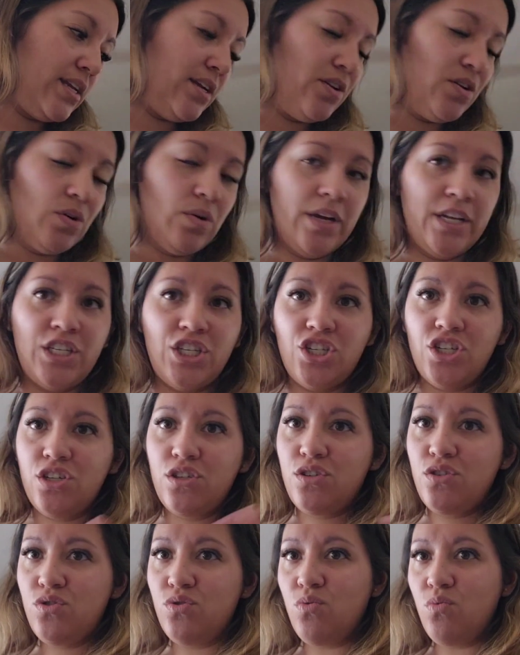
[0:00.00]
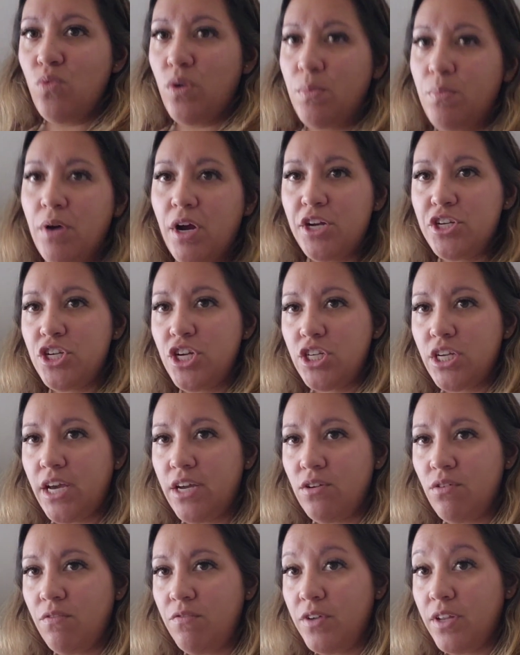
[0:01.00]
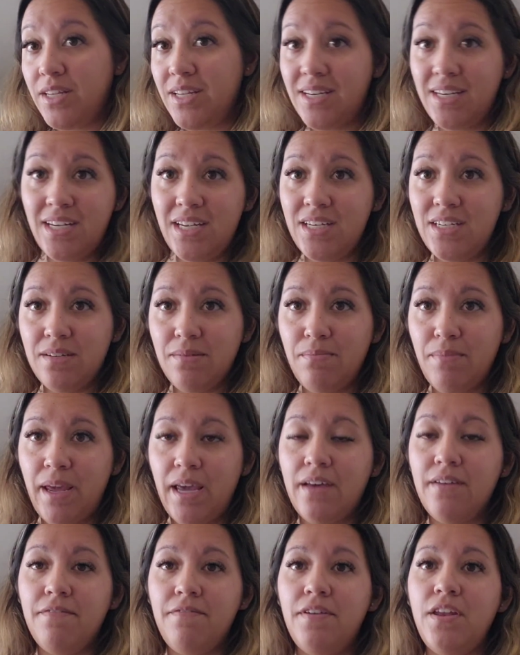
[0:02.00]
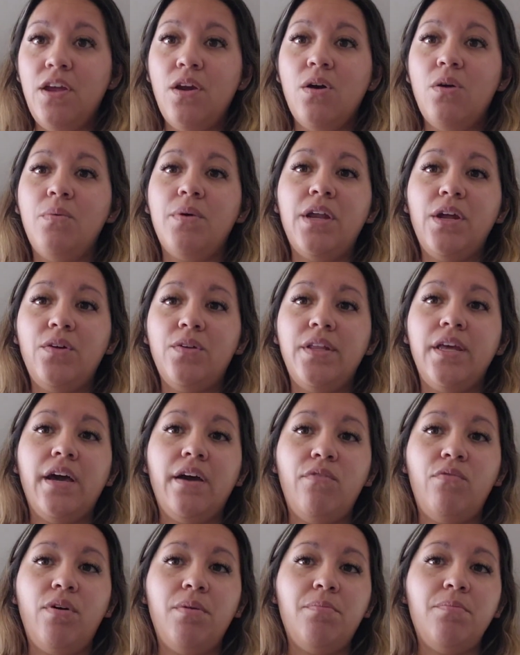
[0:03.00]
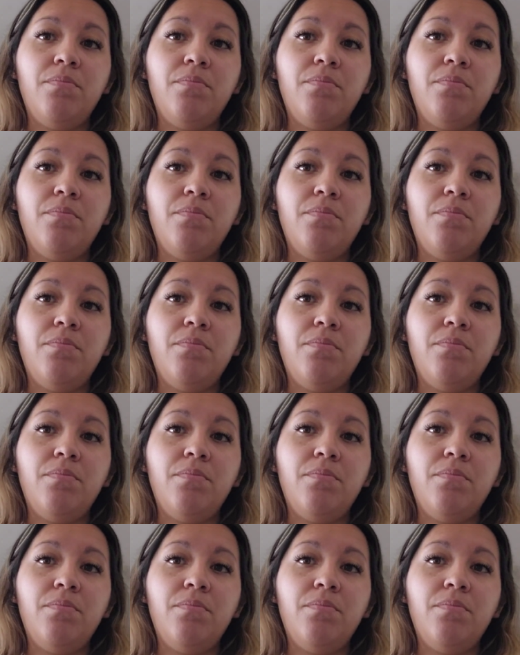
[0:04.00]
You know, it's just one project. I don't feel the need to make a video when I only have